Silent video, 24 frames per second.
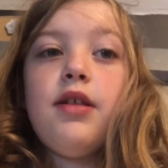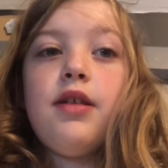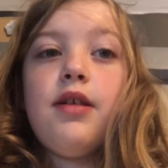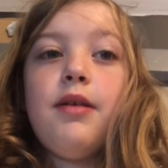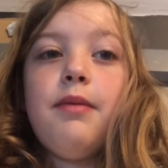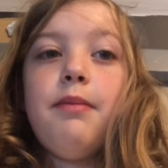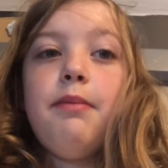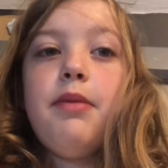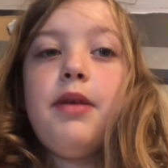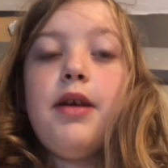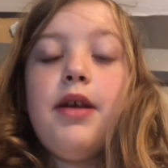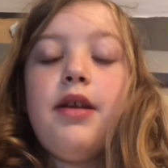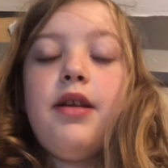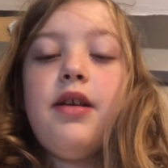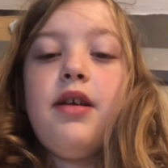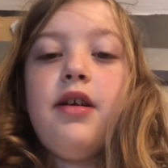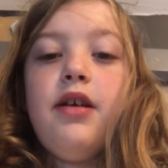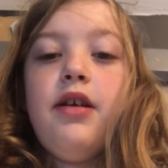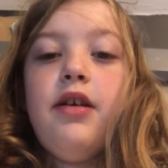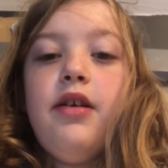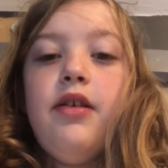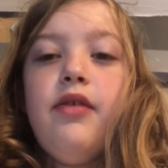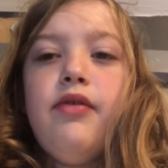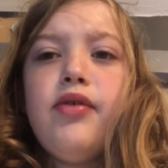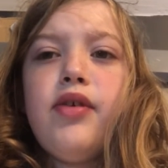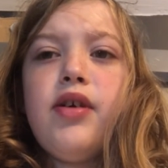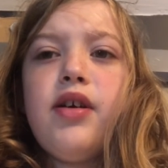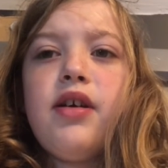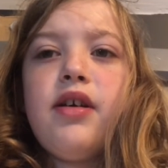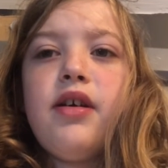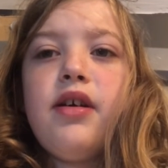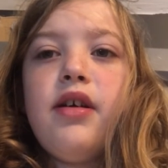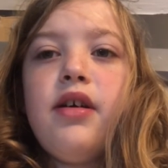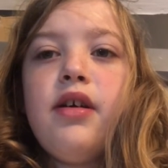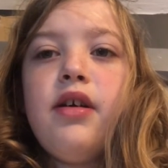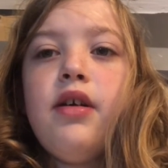a bit of
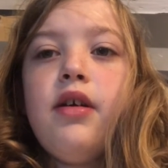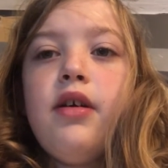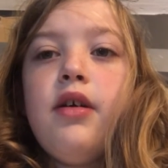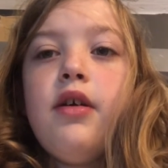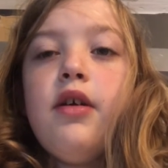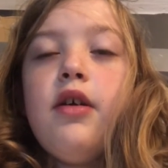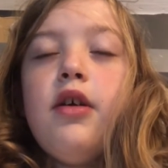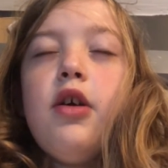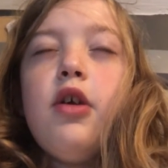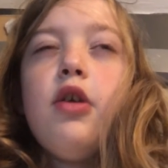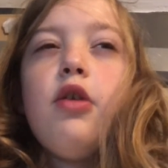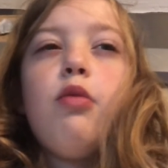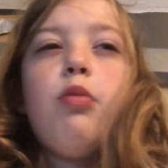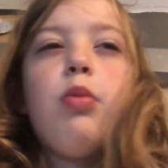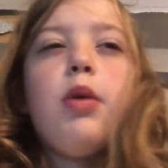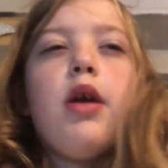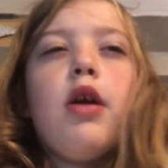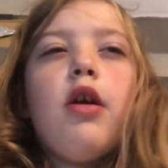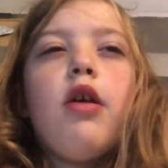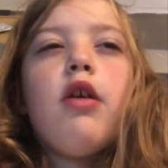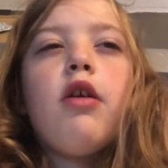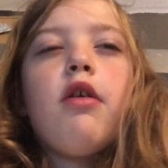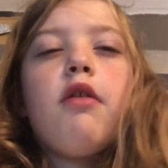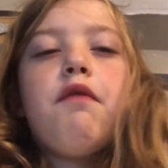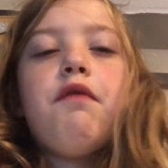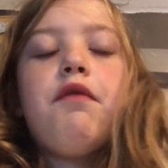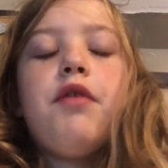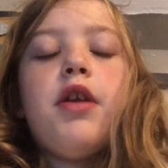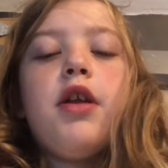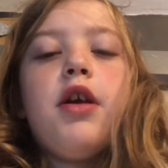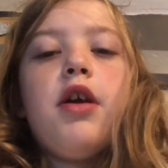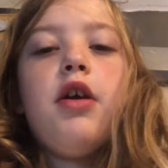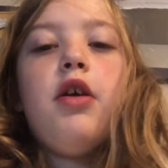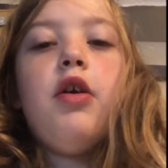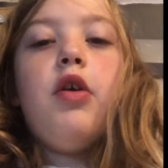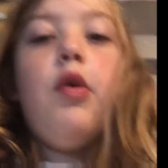a weird
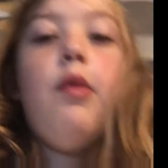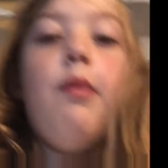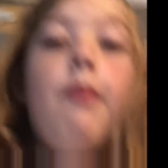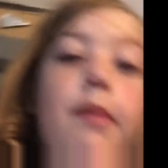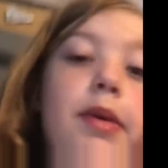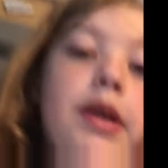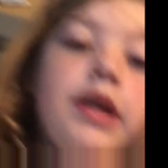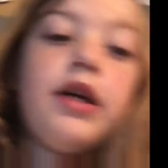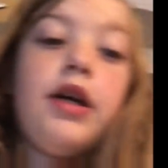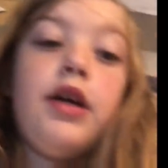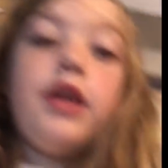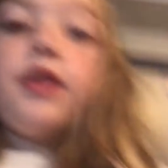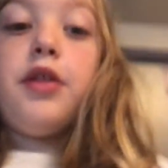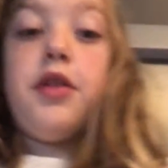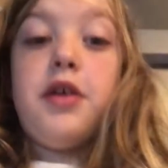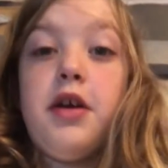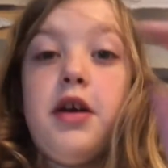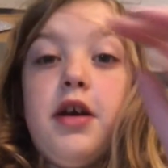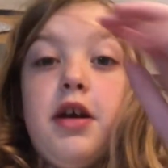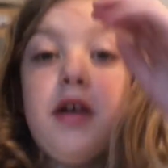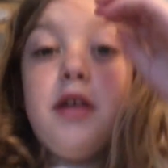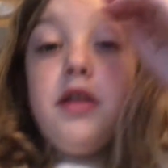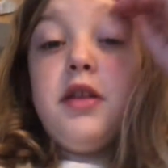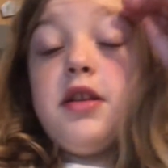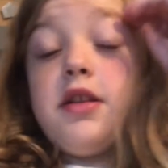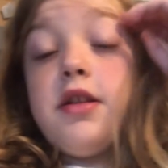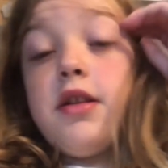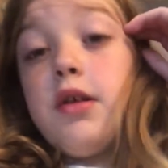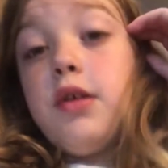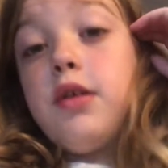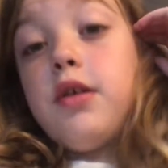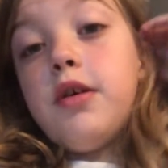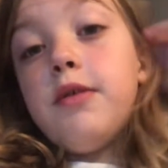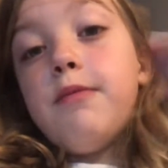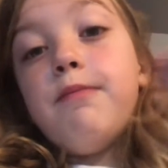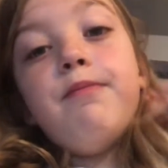video because I had this
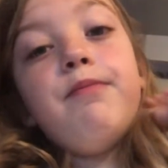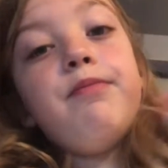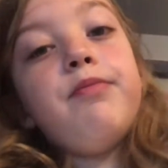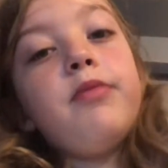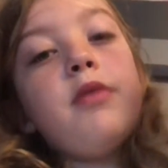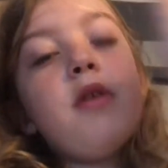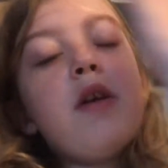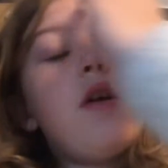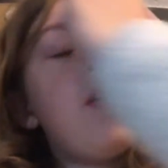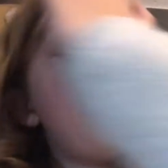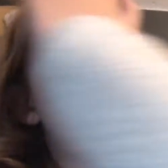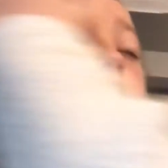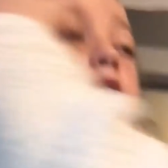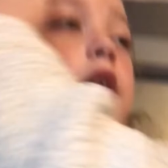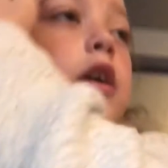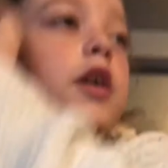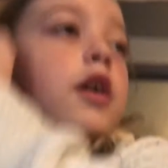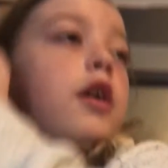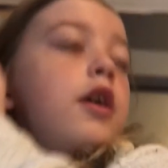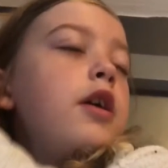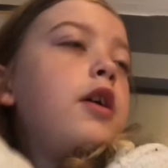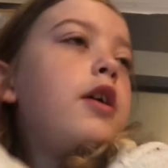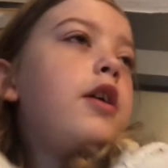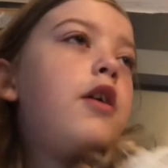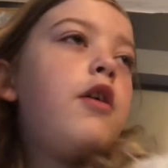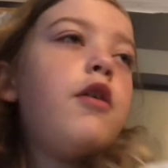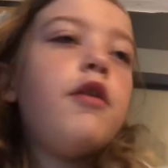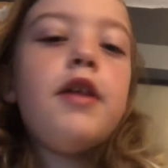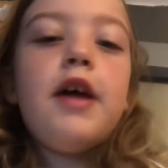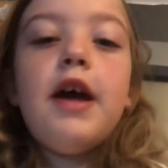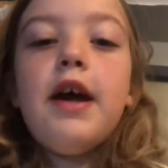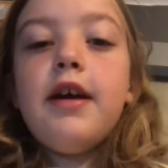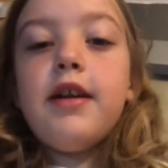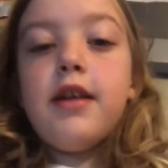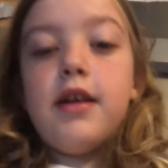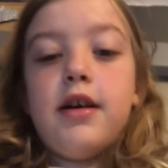idea. You know
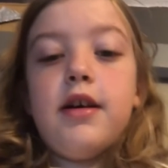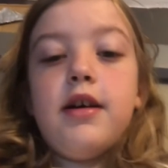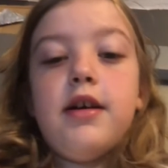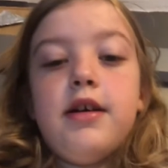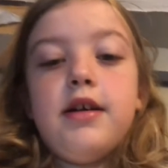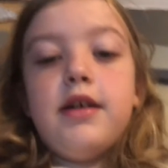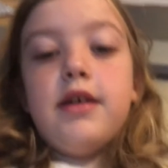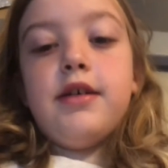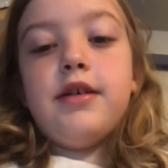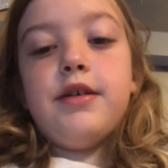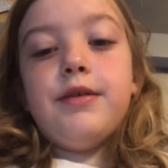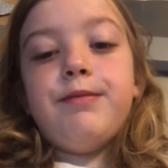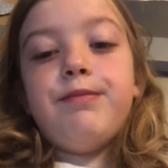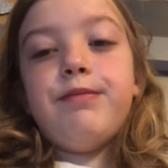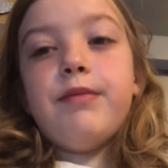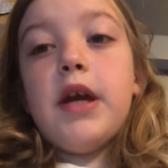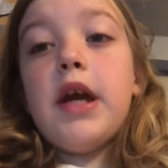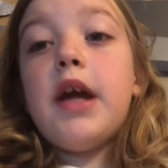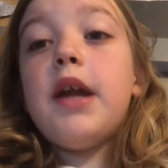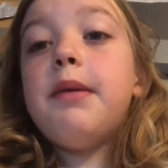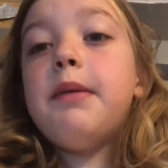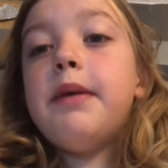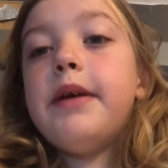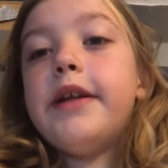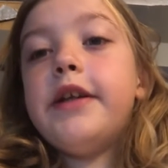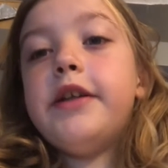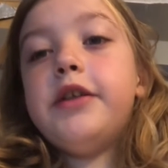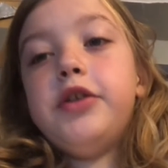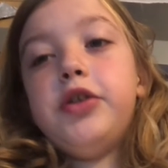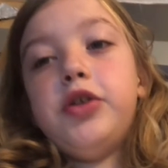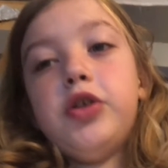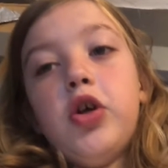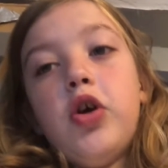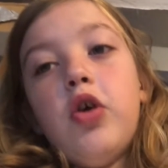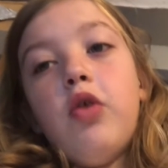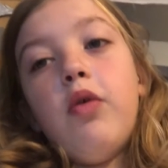that animated
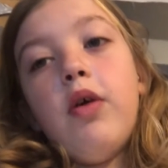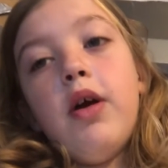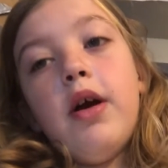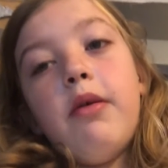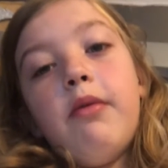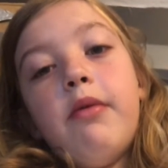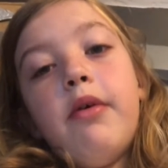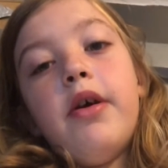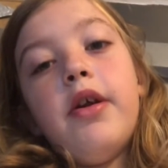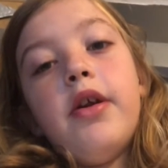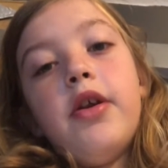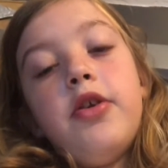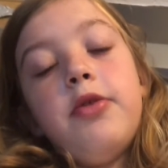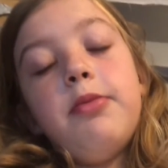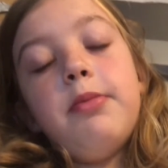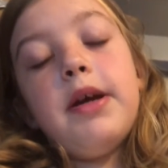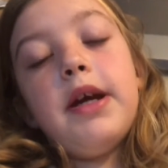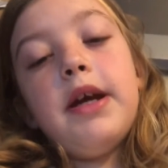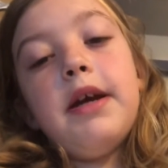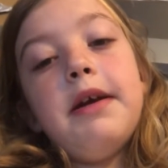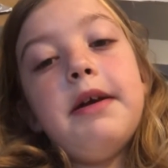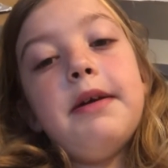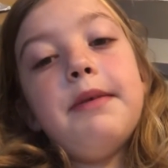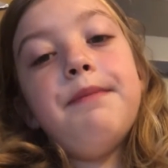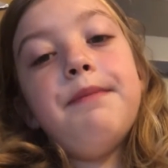show I wanted to make?